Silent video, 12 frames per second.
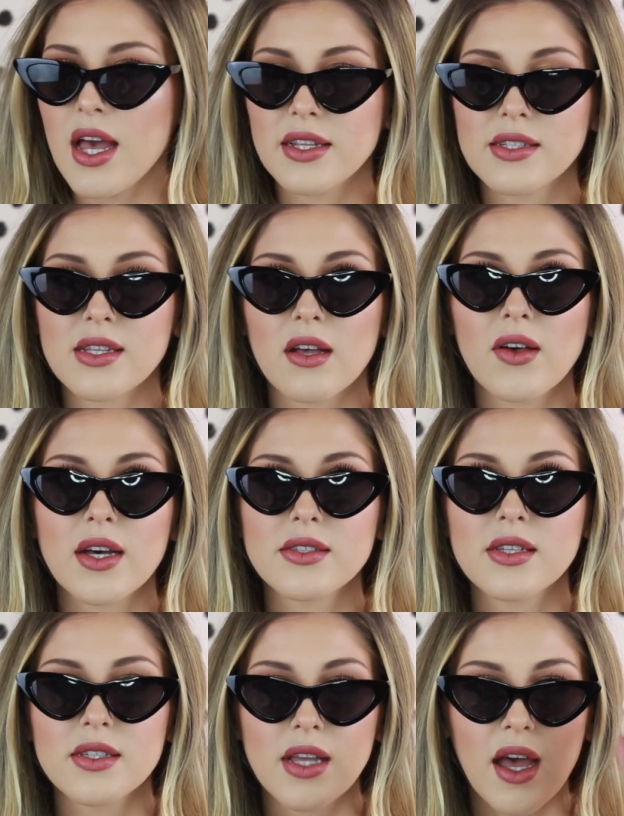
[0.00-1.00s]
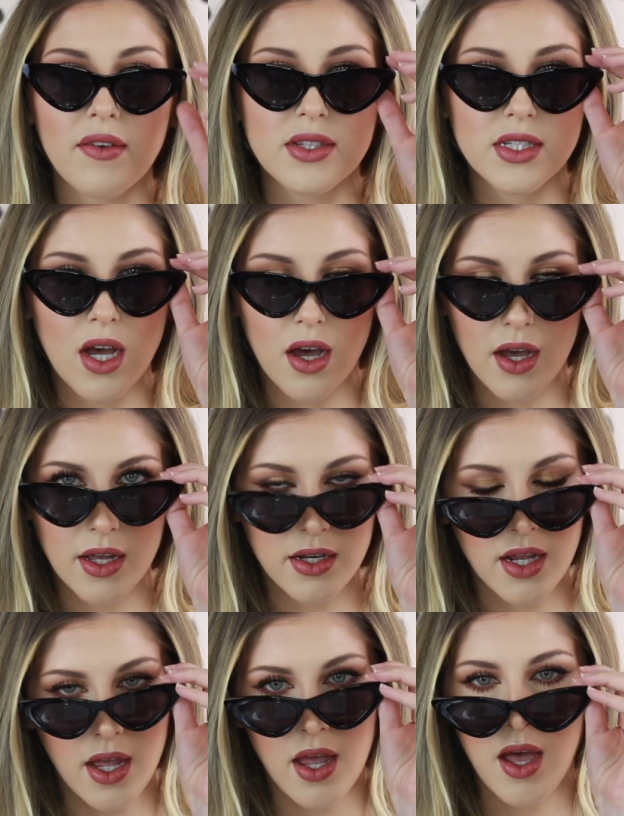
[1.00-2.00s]
And sunglasses, I have a
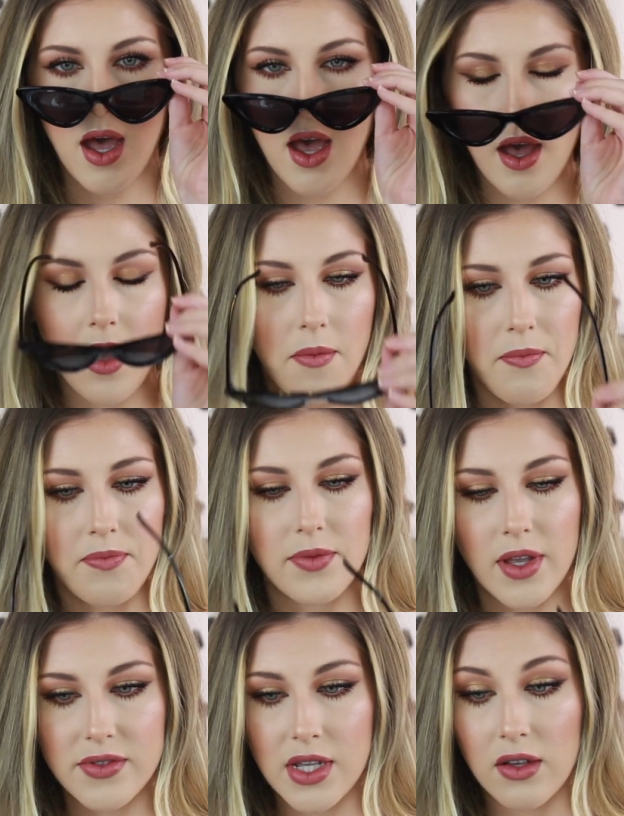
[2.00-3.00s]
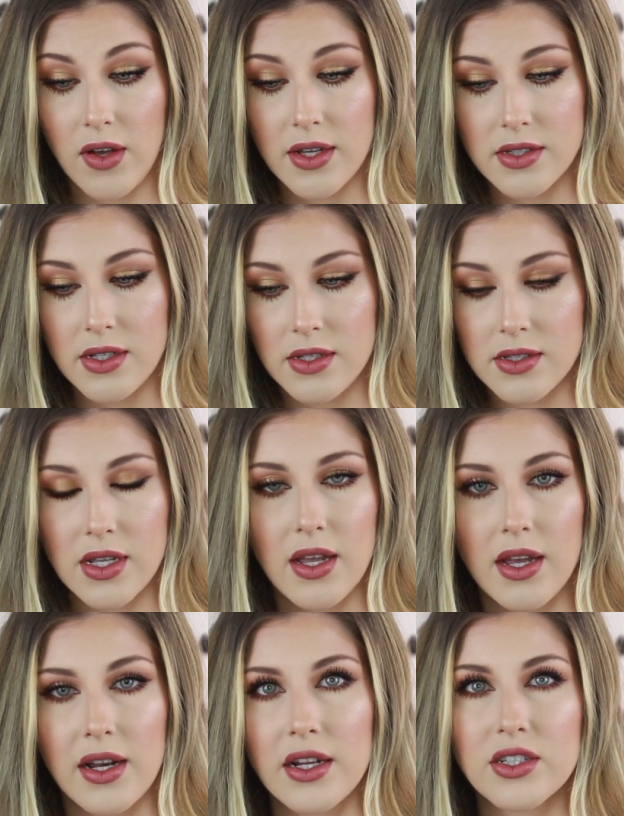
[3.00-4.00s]
ton um, of sunglasses,
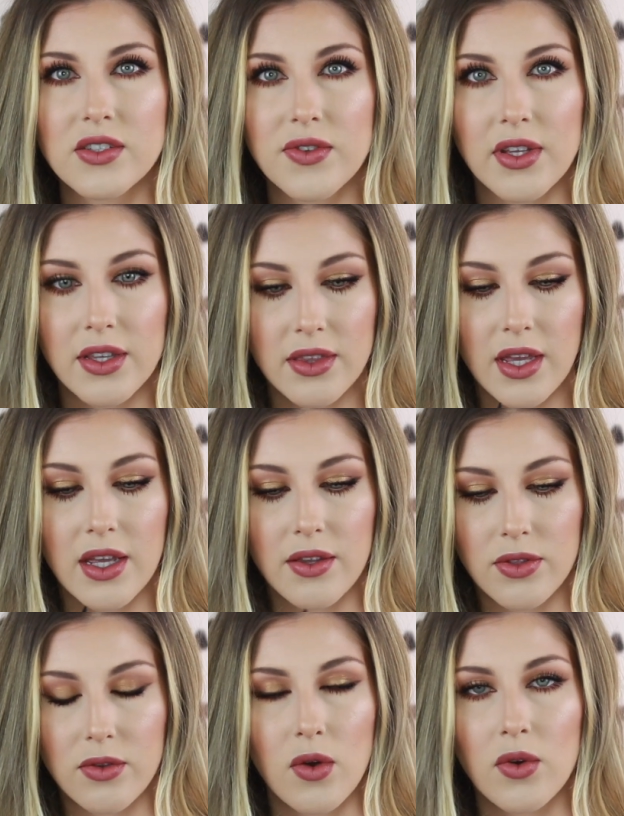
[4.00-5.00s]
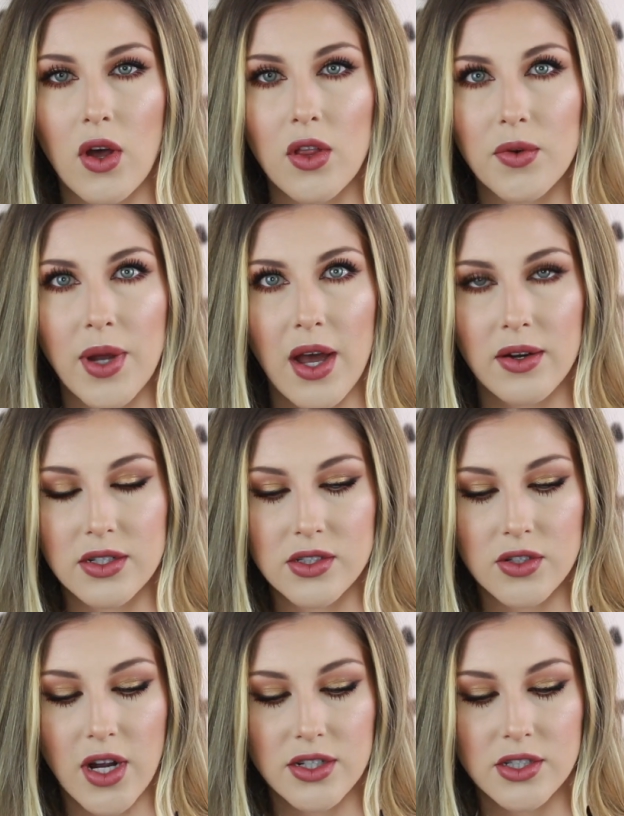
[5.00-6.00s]
and I just feel like they get thrown all around
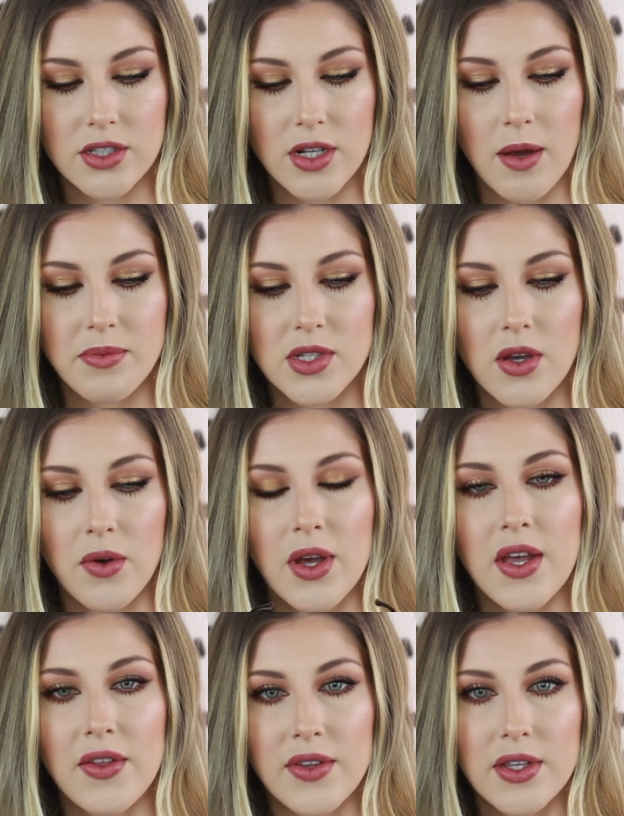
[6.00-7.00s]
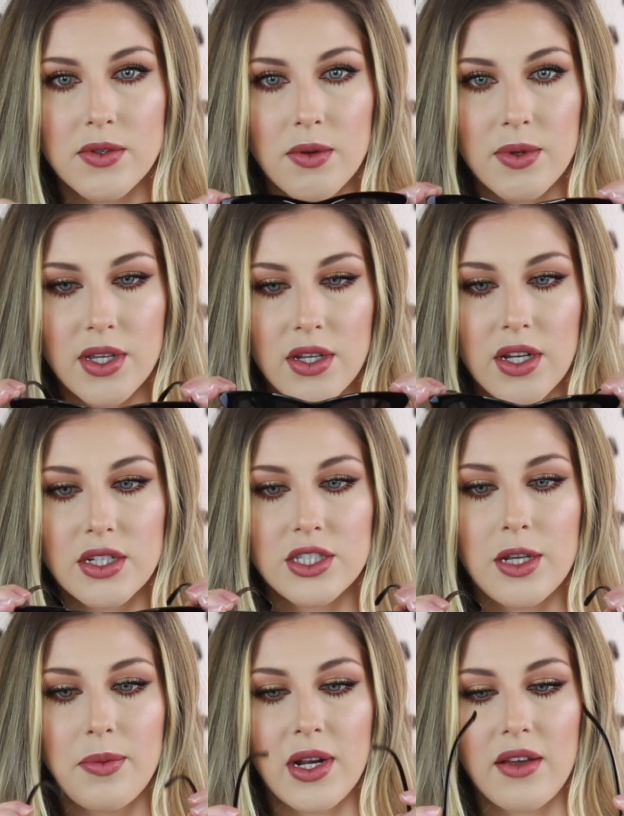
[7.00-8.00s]
and scratched up. So these are really good and
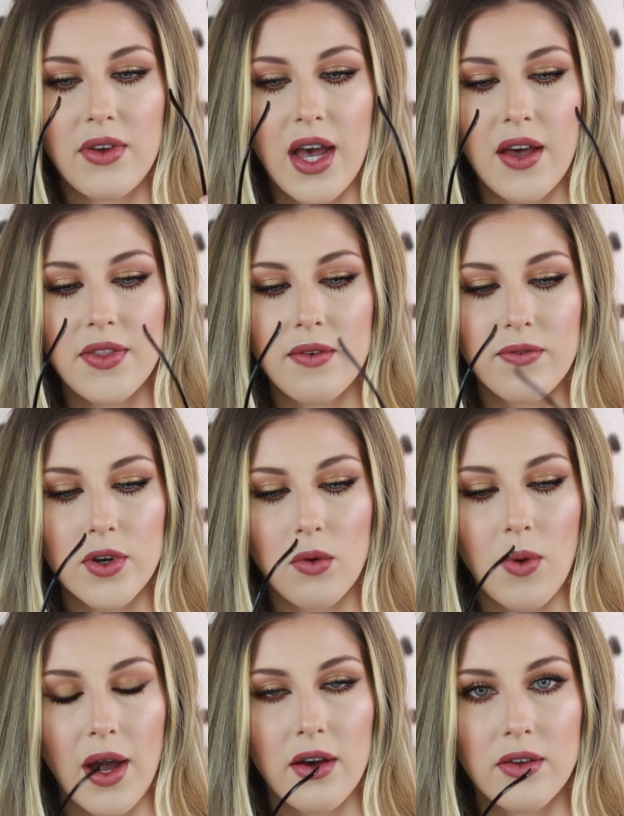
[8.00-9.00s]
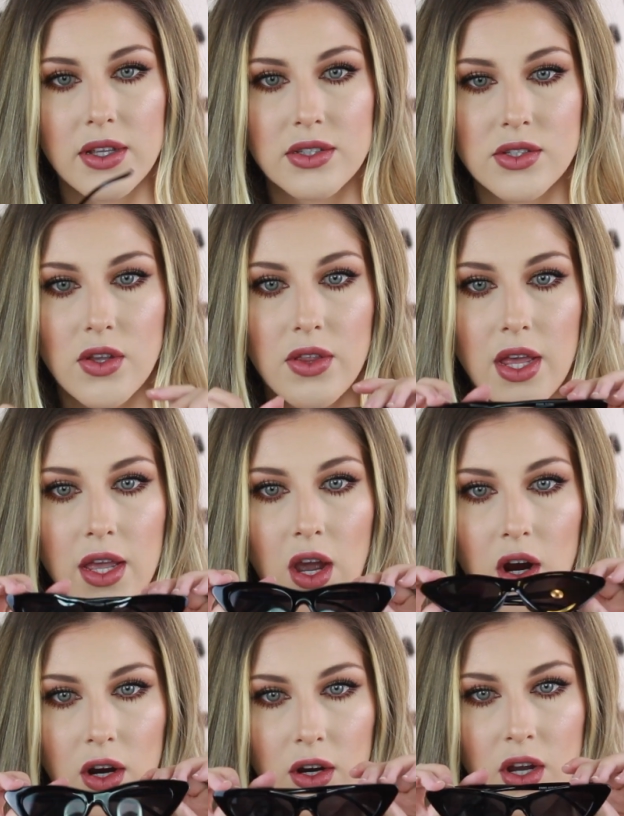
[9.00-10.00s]
cheap, and I've had them for a while, and so they
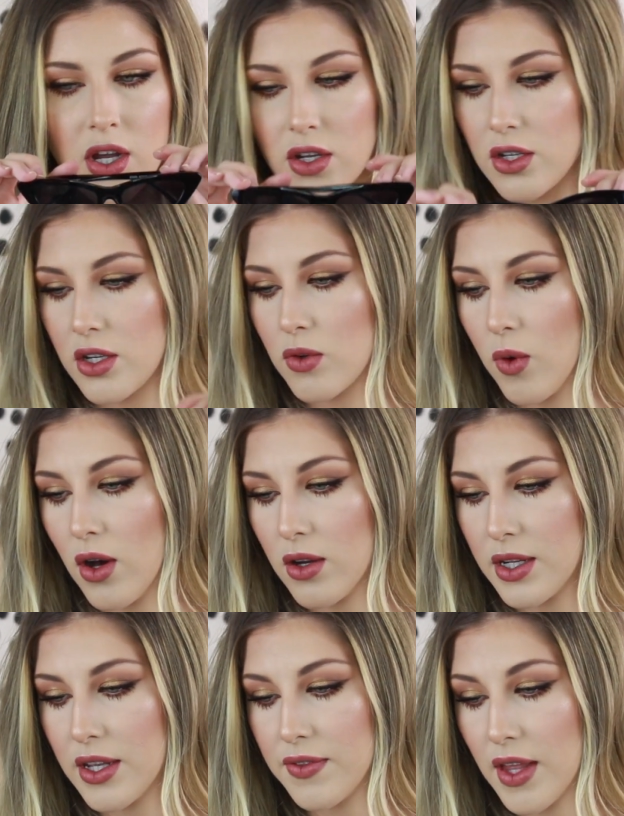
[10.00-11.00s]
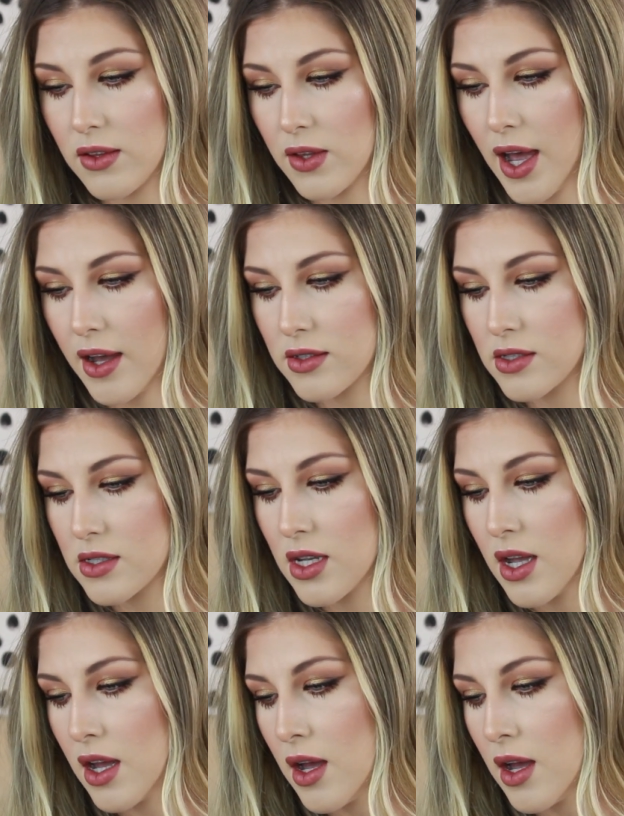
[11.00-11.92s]
are good quality and they last.